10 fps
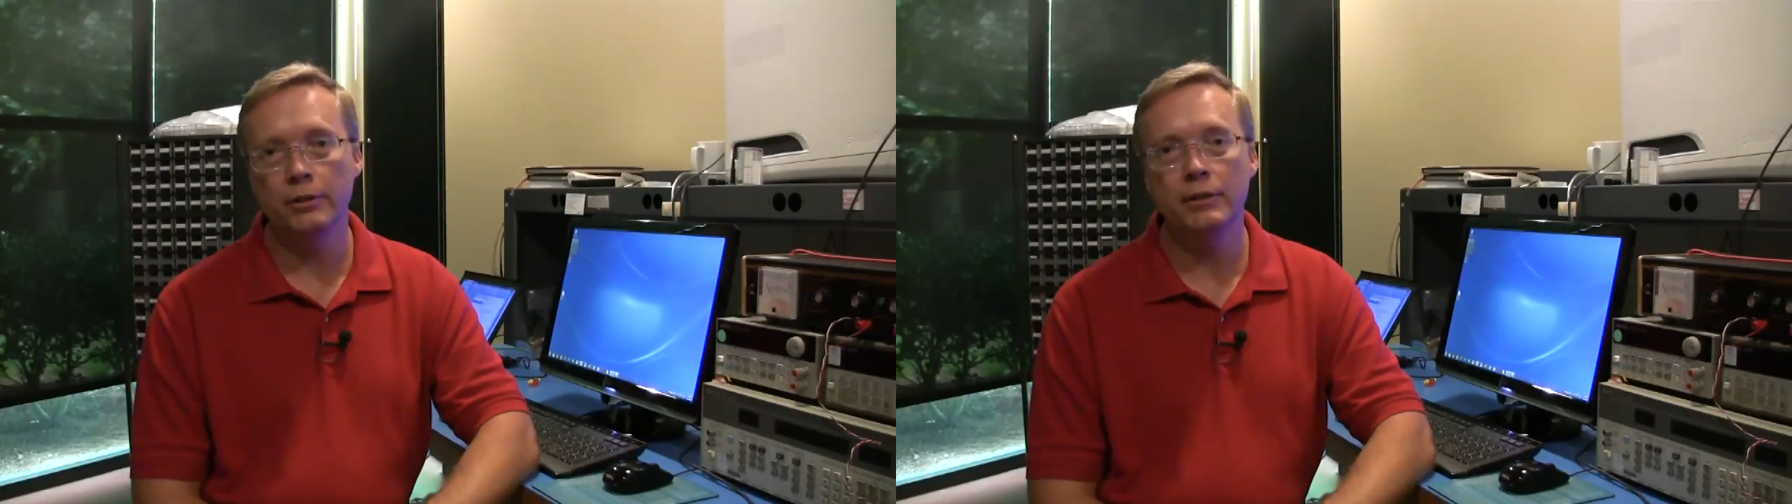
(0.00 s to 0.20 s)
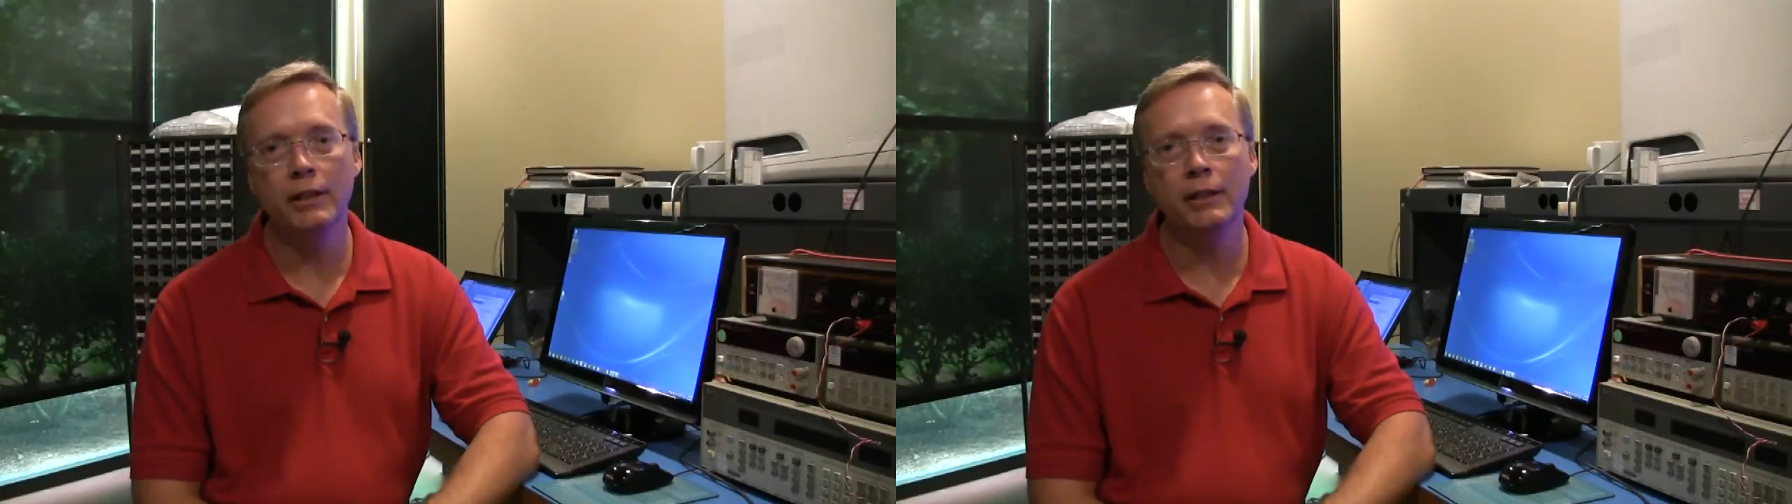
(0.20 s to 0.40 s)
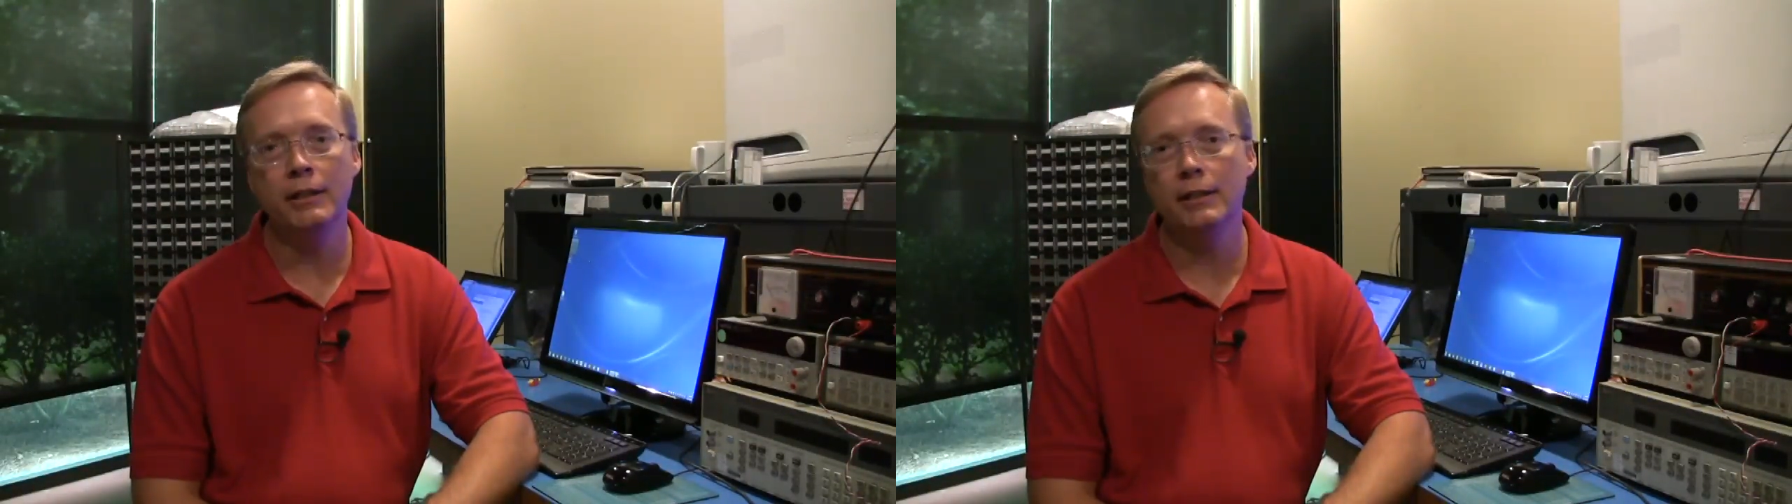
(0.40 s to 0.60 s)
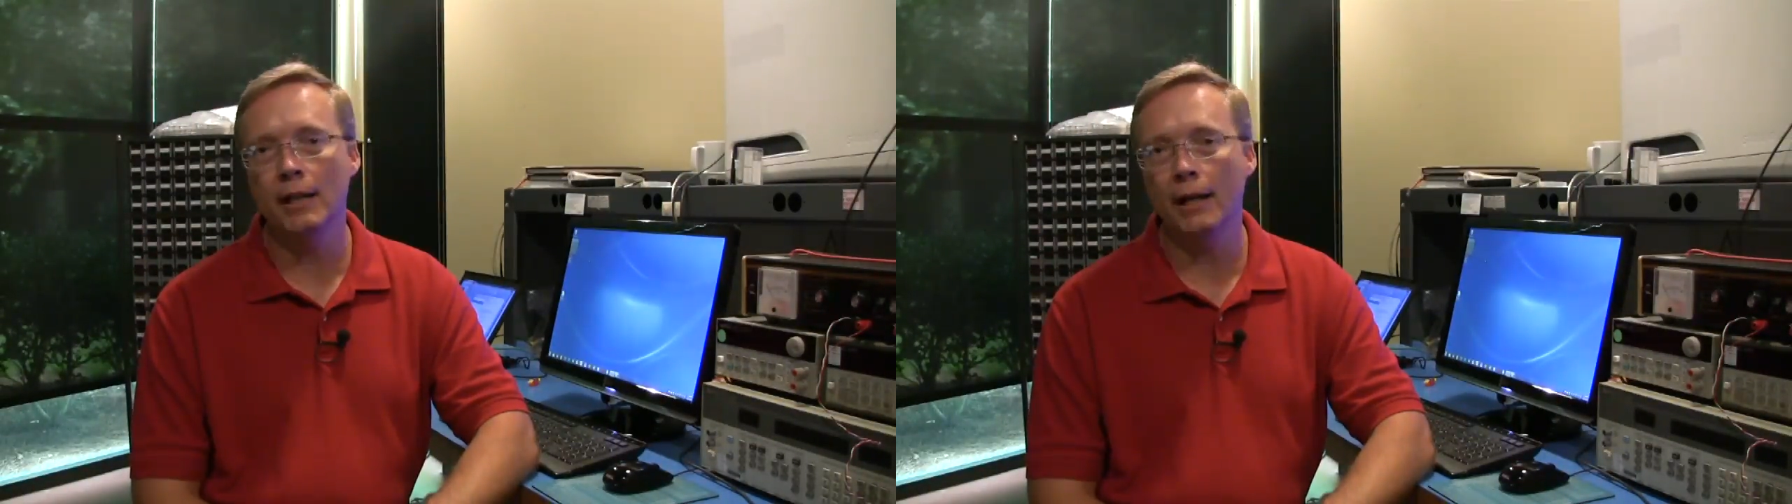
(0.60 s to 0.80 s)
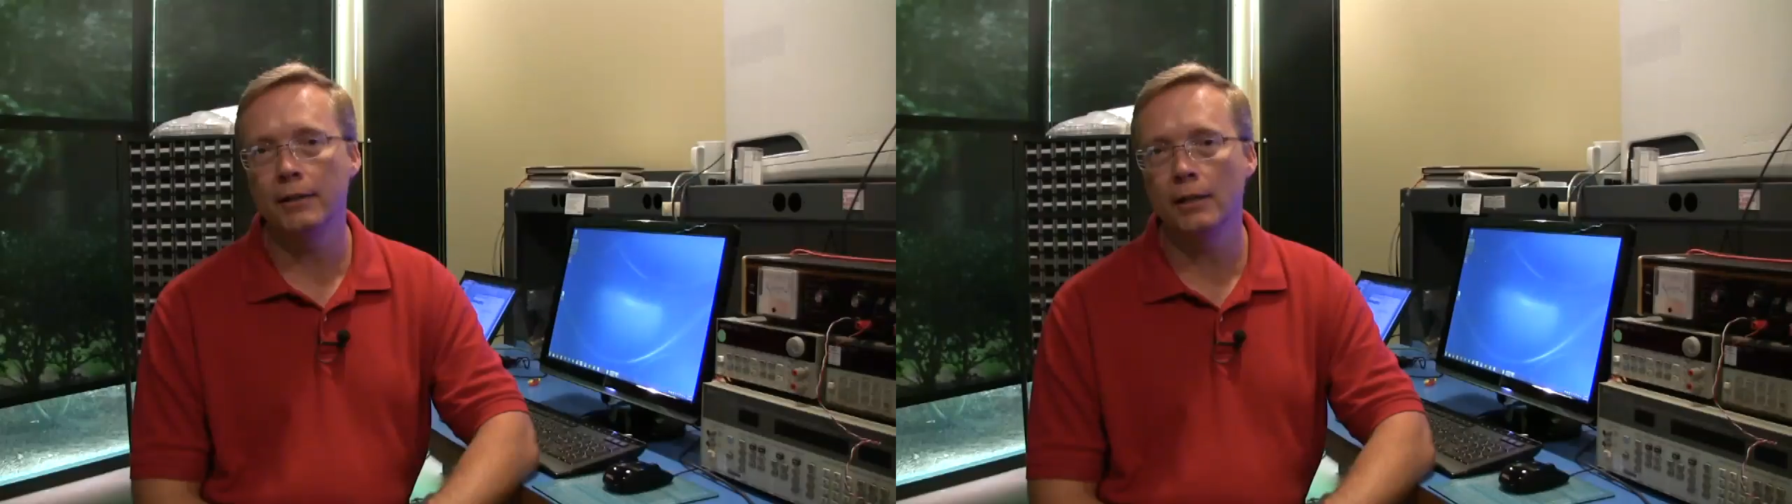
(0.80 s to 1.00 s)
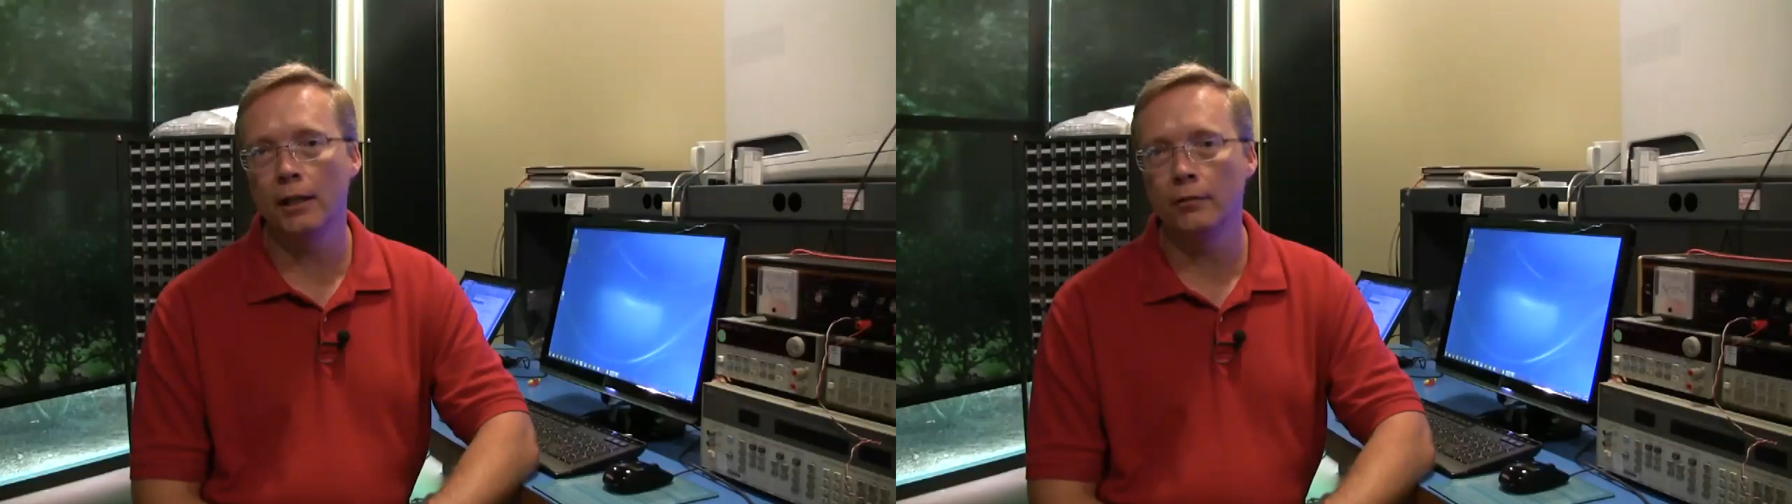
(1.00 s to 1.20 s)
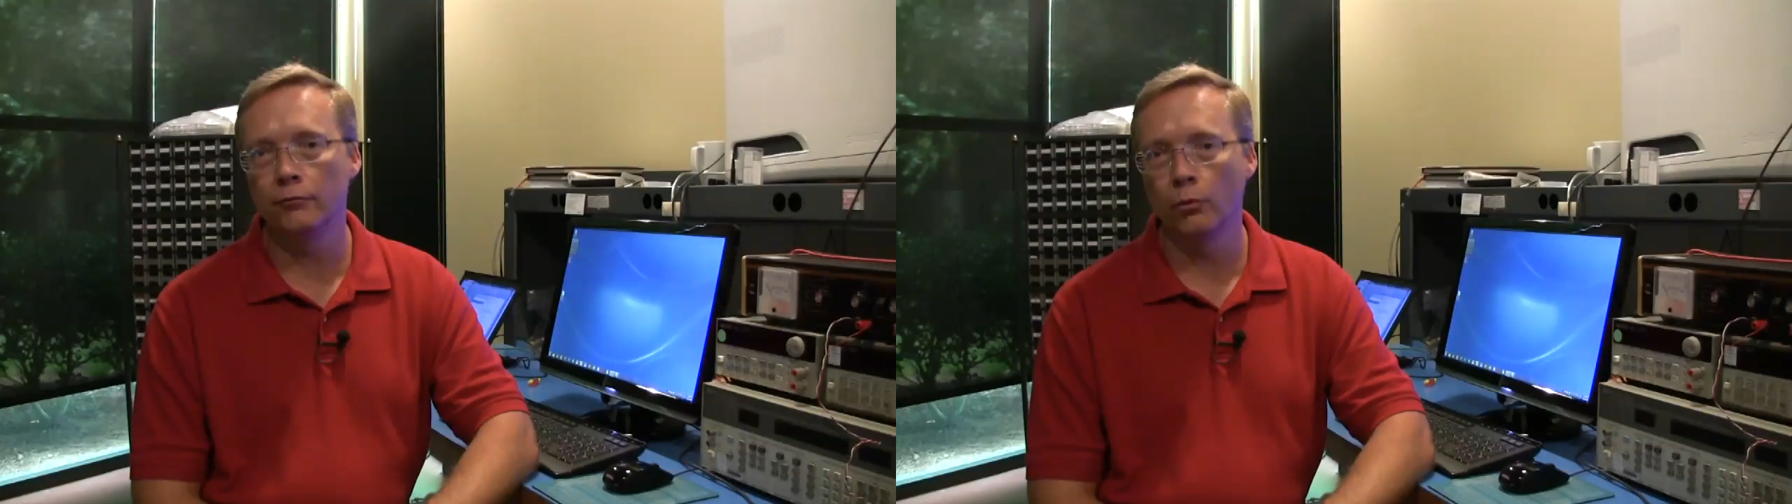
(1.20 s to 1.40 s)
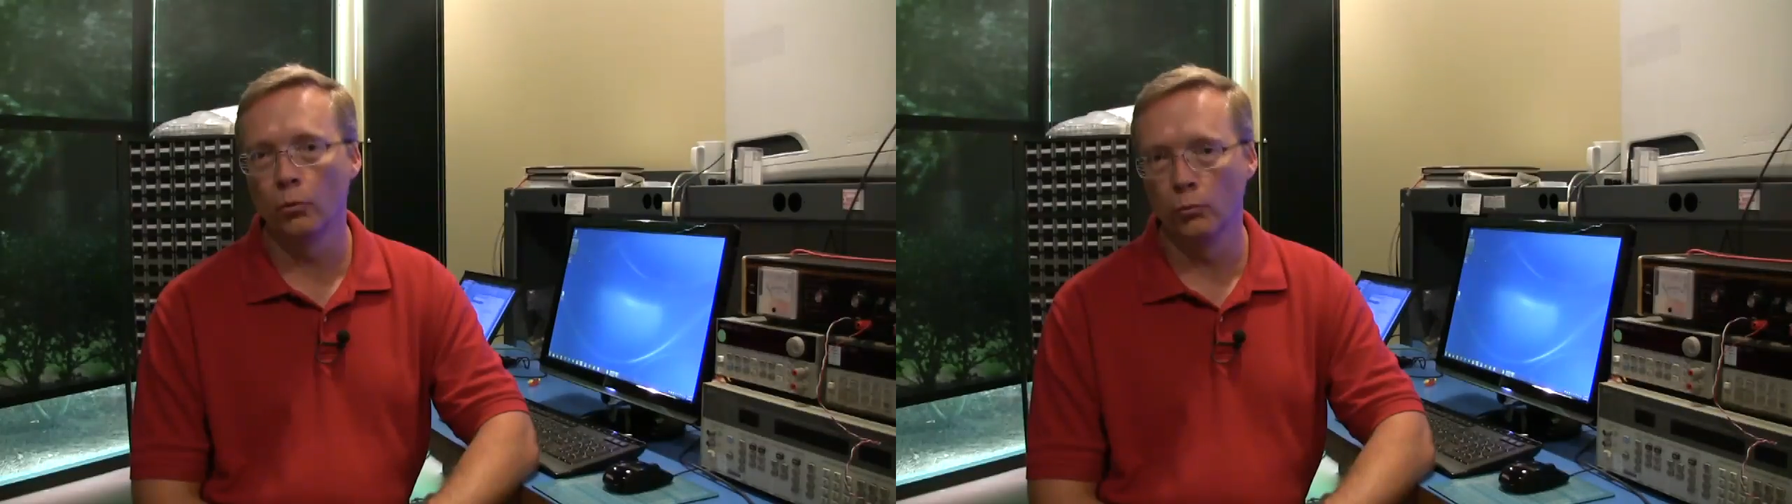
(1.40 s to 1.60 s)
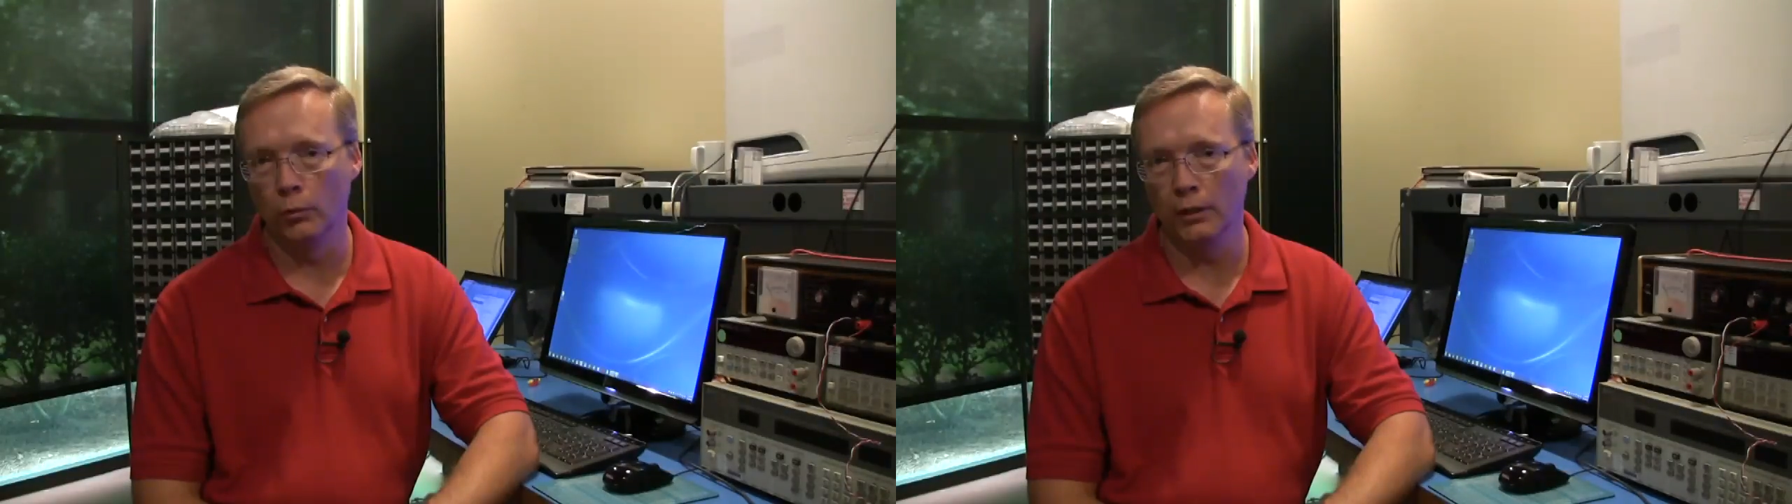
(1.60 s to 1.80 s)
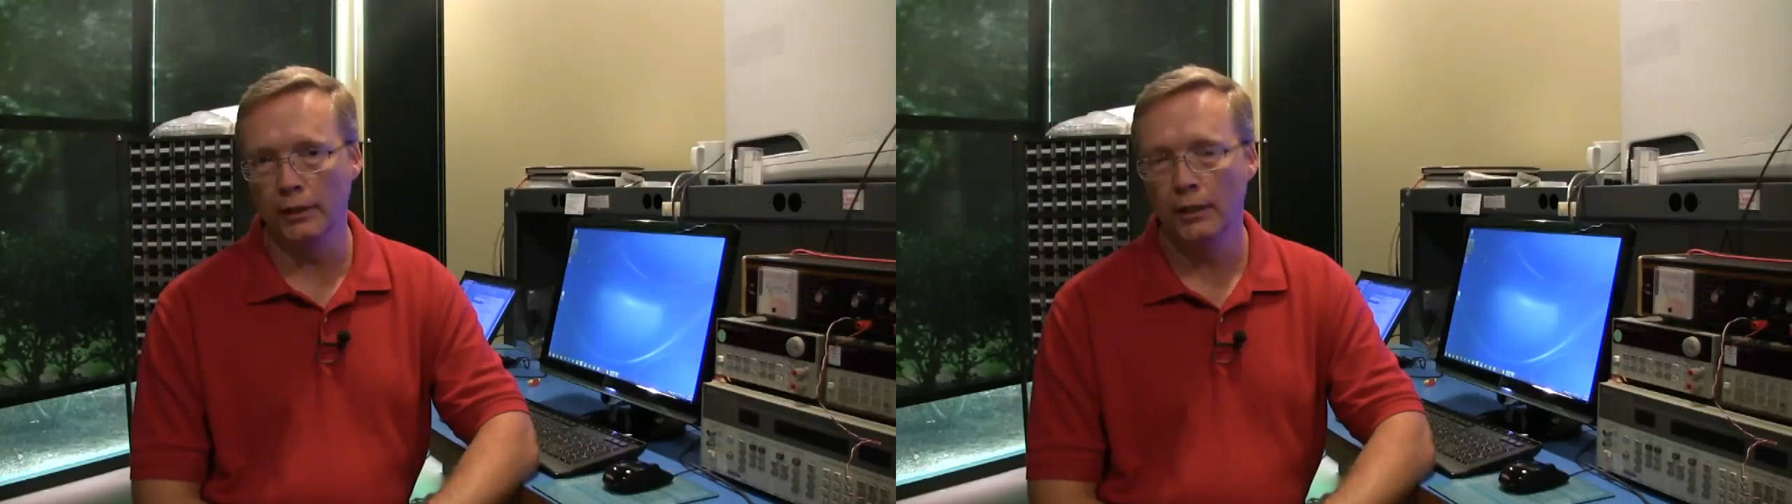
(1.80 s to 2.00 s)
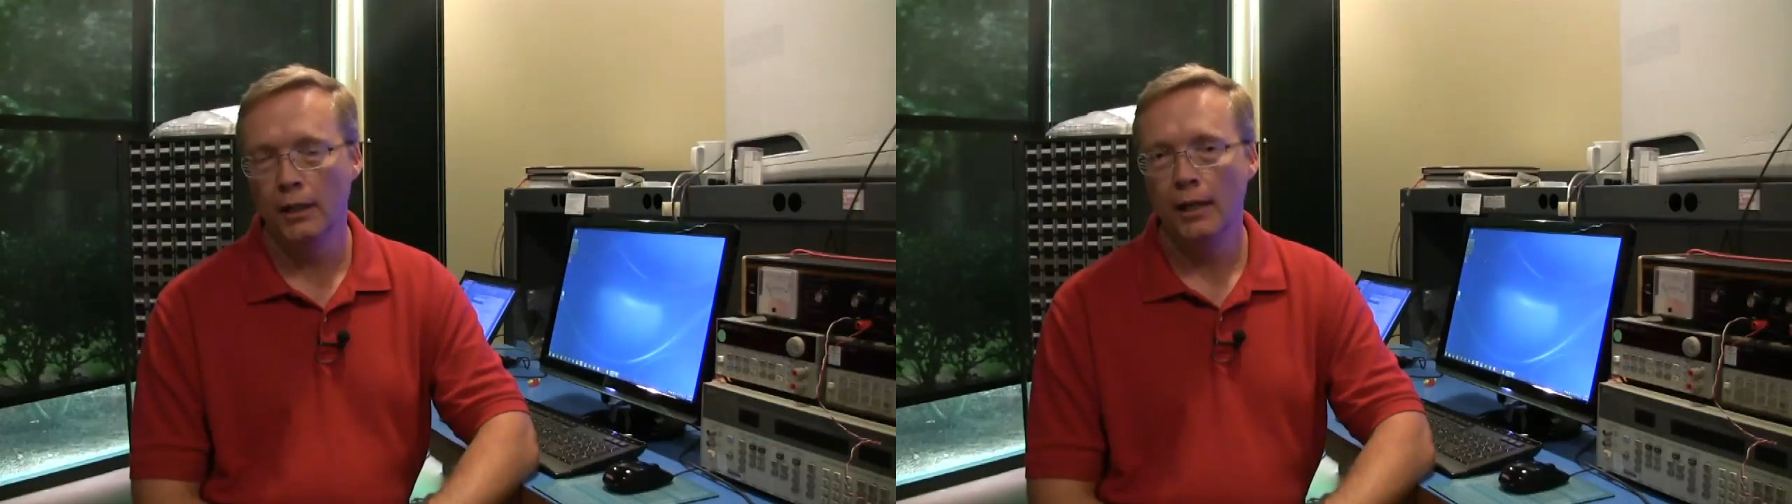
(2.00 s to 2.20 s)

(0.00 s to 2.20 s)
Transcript: DE9941